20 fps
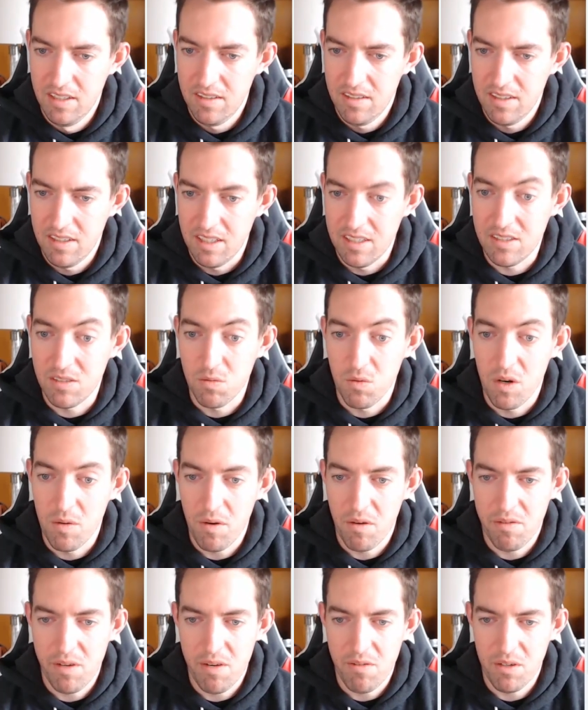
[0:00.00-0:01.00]
This is one of
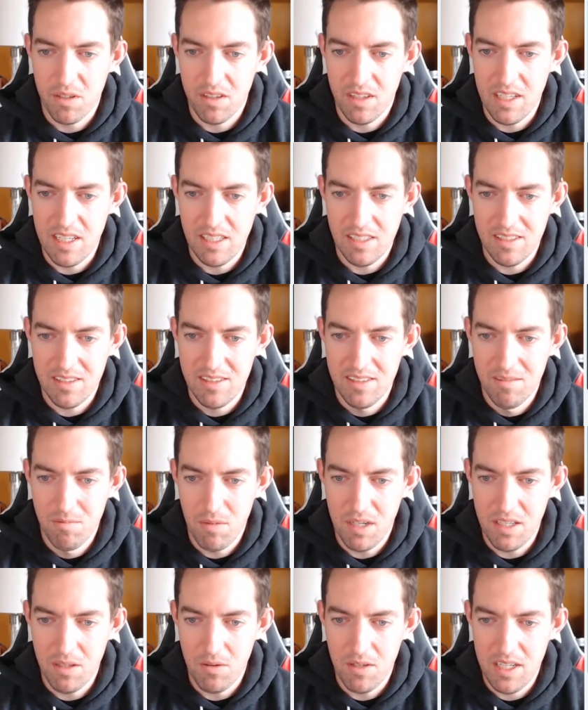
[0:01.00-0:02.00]
my favorite things,
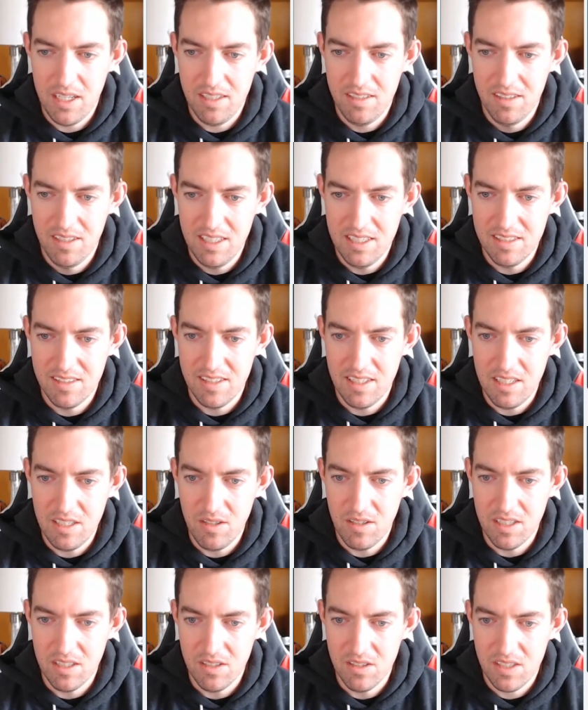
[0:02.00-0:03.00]
by the way, is that
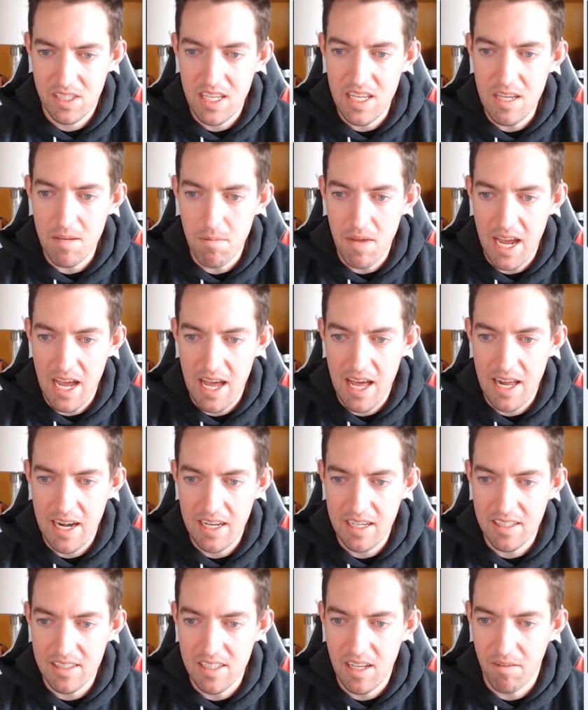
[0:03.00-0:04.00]
you can just keep
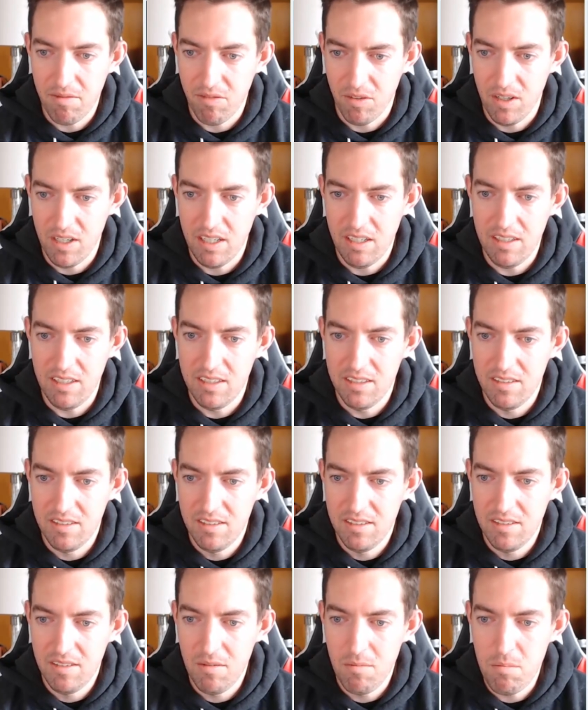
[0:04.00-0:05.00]
adding different
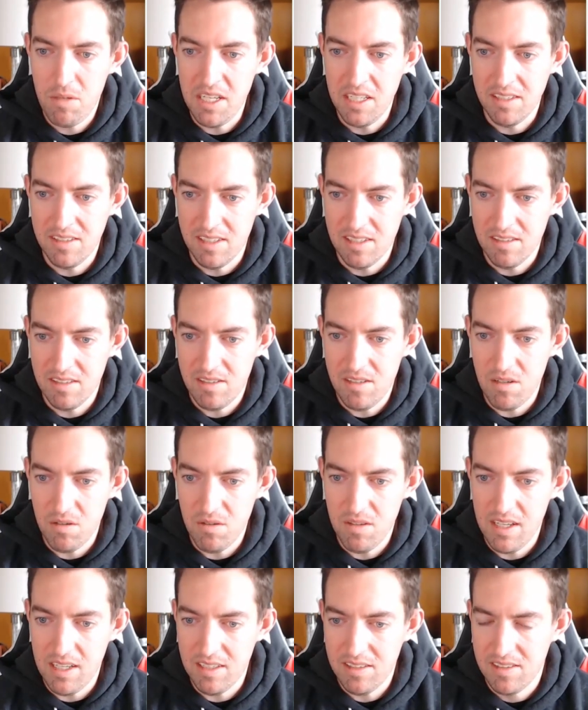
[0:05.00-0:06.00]
pieces
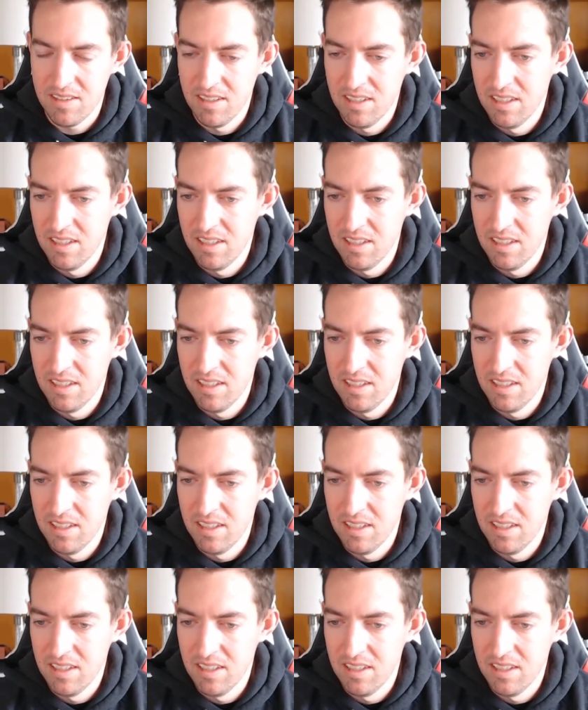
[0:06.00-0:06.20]
to this.